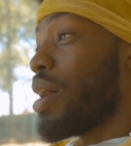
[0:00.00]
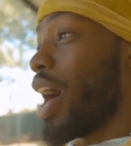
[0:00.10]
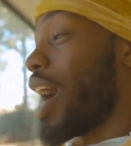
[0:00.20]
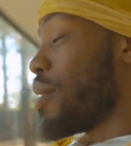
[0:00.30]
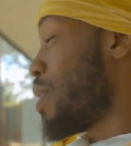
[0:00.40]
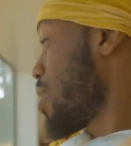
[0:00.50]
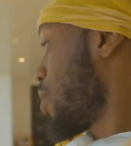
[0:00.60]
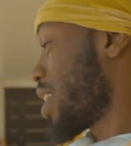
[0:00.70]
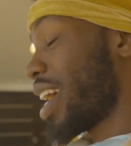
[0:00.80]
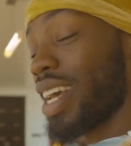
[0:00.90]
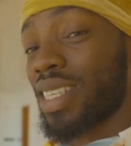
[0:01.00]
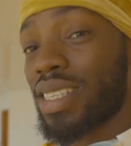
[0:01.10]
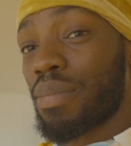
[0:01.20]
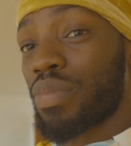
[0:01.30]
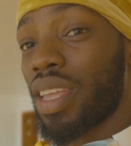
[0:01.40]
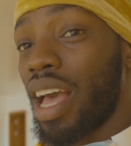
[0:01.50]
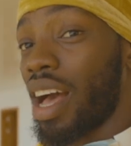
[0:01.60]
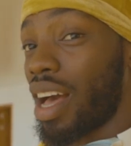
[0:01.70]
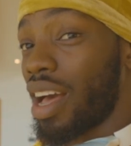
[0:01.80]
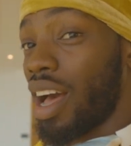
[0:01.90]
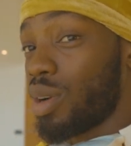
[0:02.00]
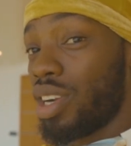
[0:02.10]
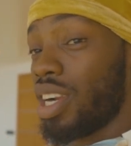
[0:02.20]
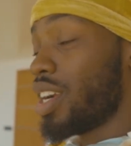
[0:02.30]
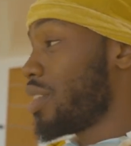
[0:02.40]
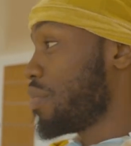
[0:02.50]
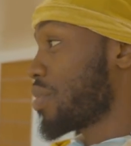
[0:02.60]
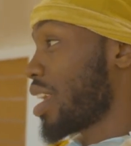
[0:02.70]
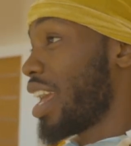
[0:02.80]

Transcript: By the way, guys, out here,